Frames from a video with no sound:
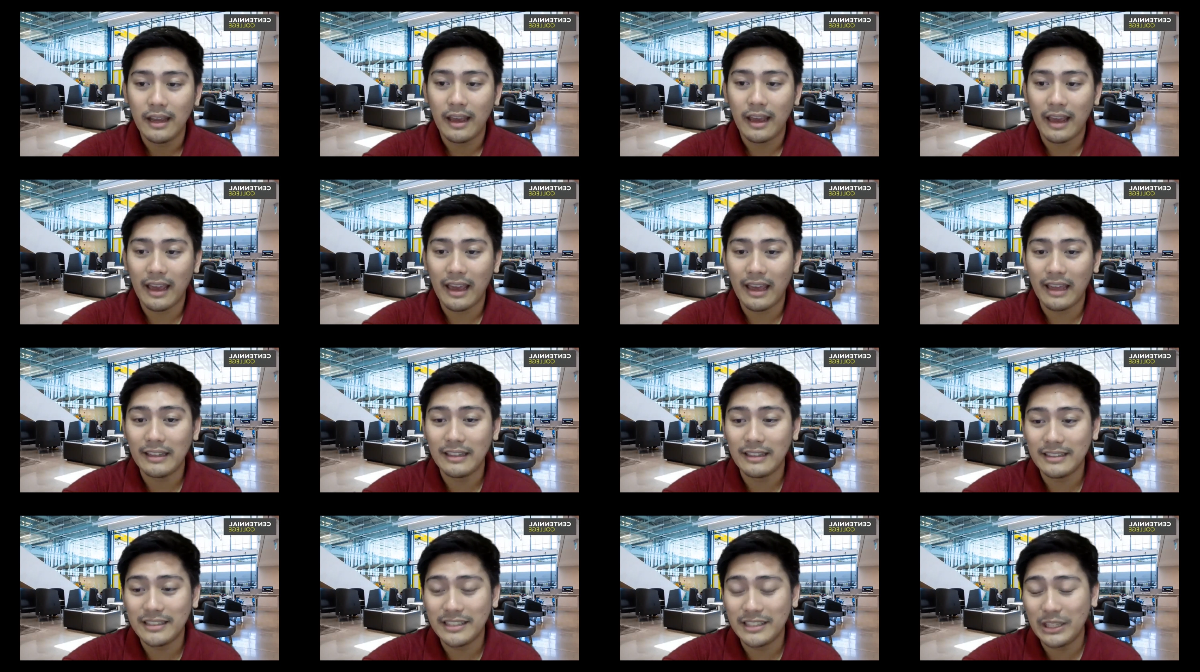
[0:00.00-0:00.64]

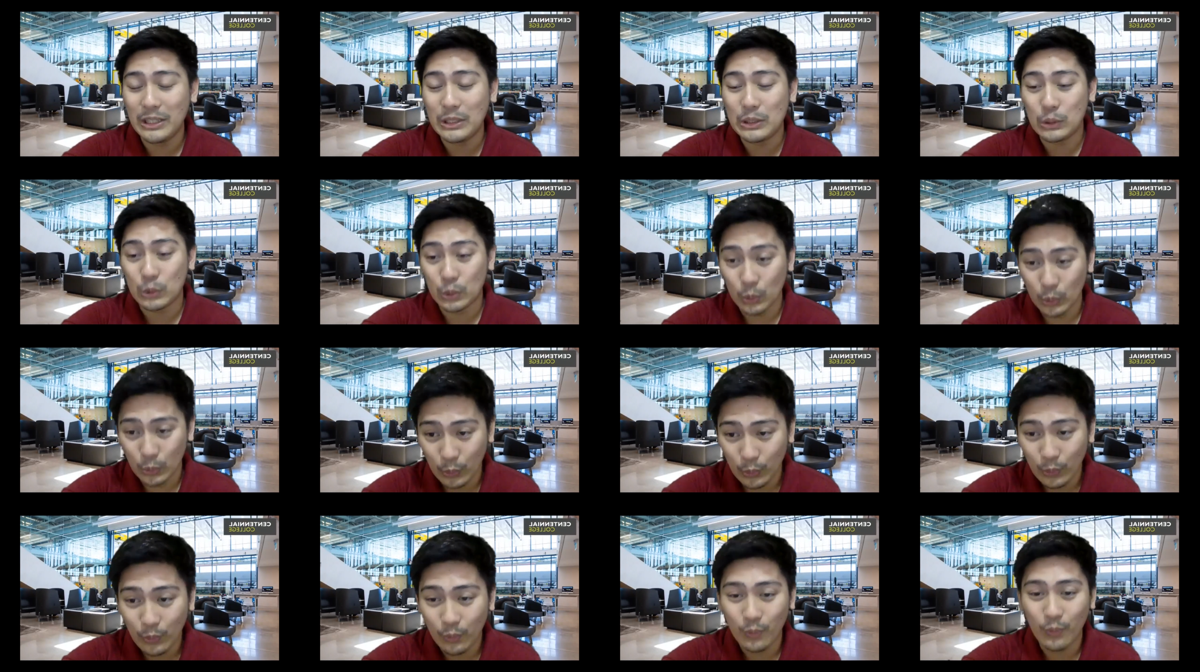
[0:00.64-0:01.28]
And she
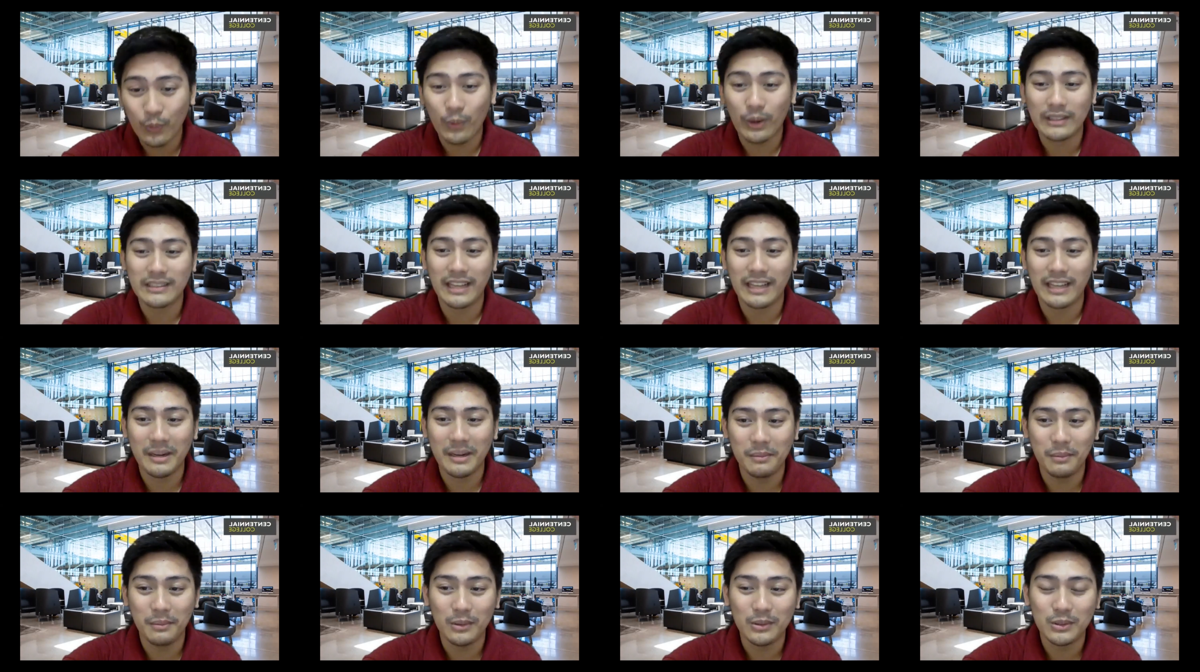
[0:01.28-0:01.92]
too was
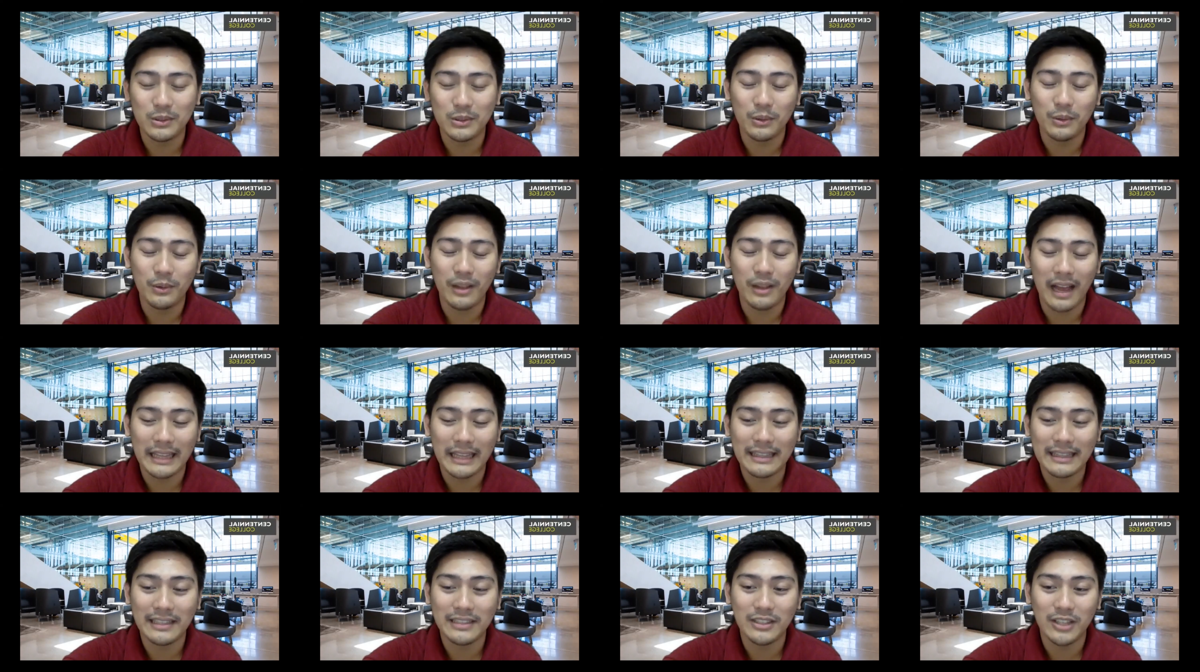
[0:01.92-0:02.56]
able to
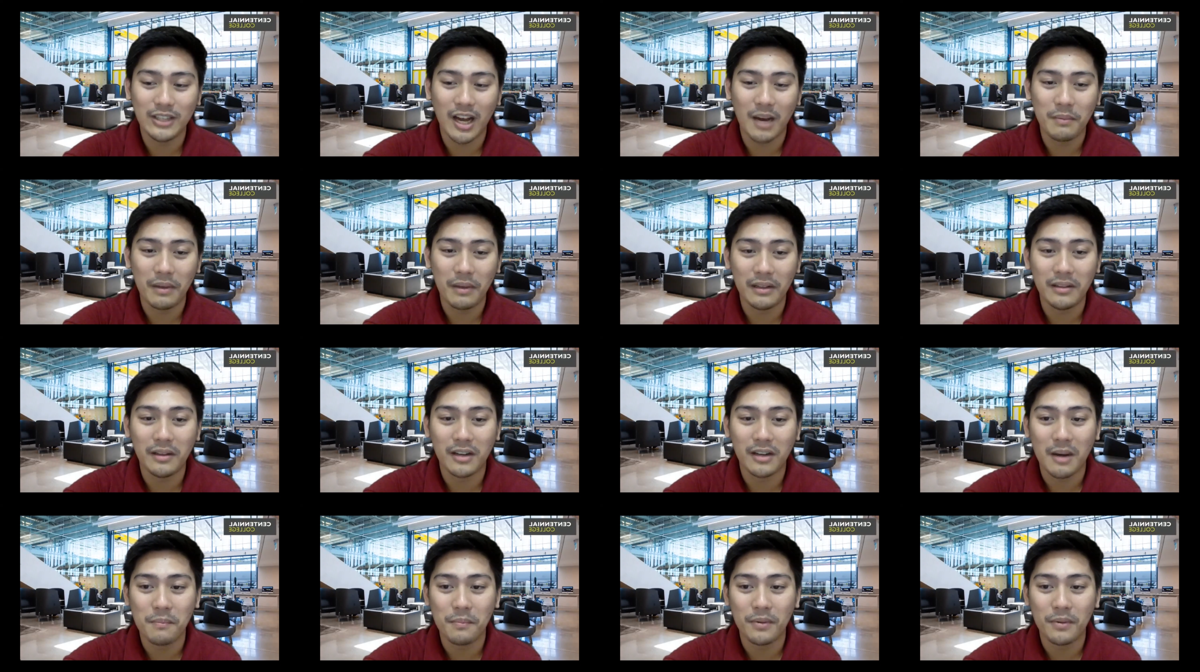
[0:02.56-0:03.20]
land a job in
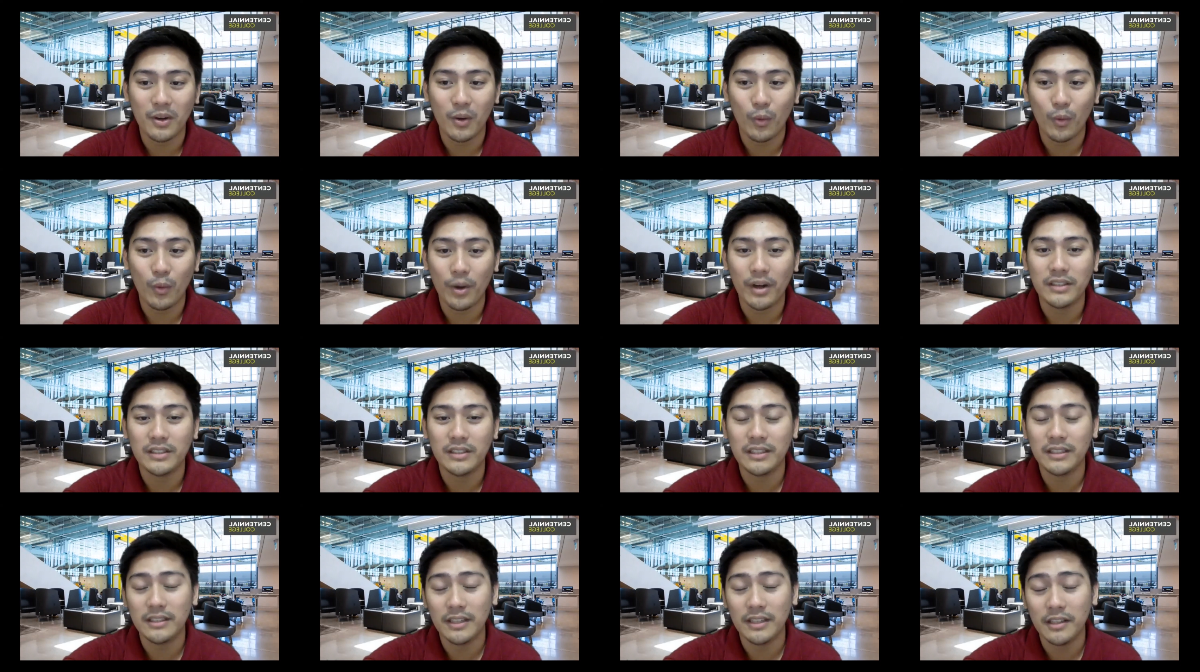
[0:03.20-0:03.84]
the company
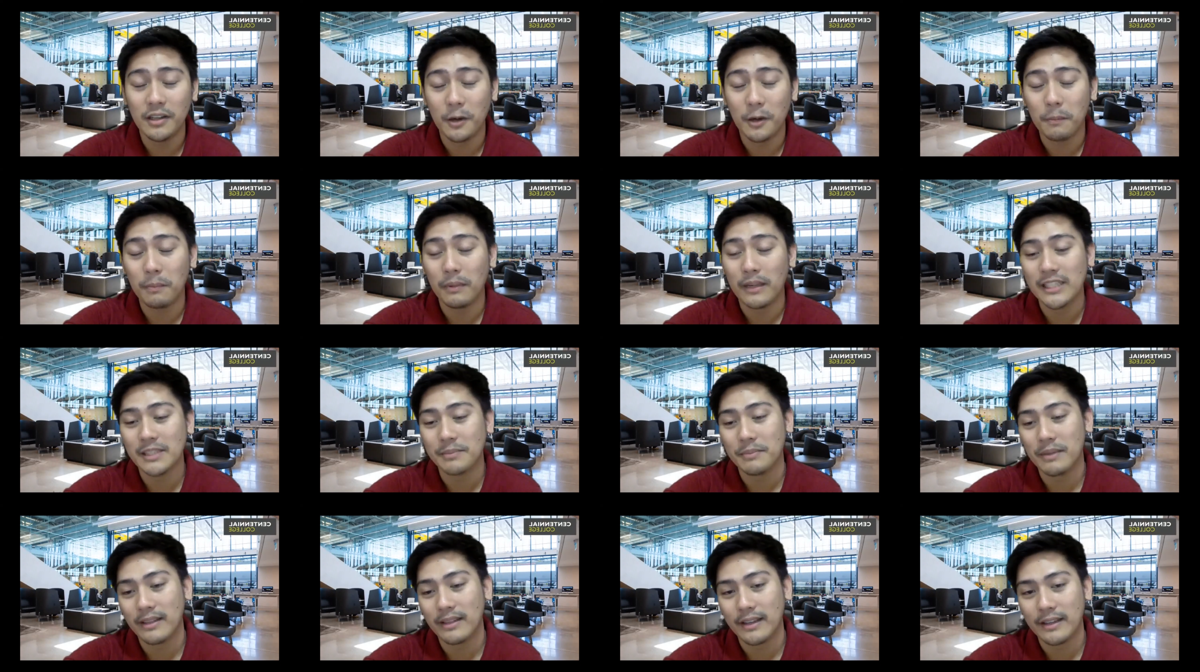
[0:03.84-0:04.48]
where she did her
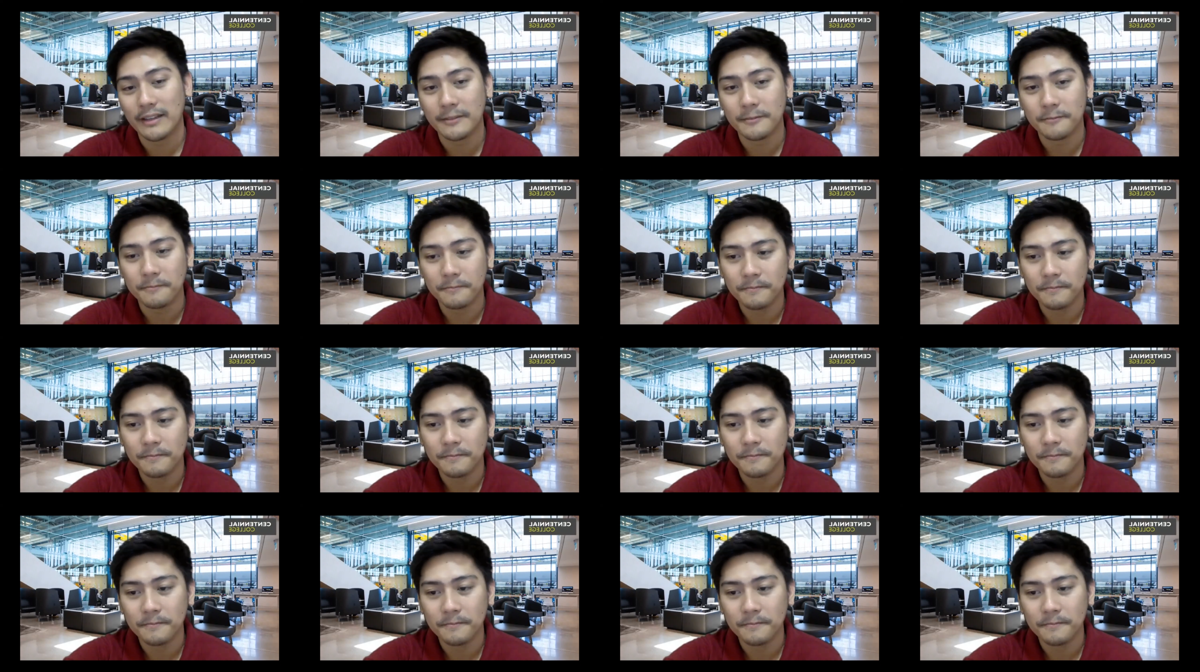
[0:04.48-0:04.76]
placement in.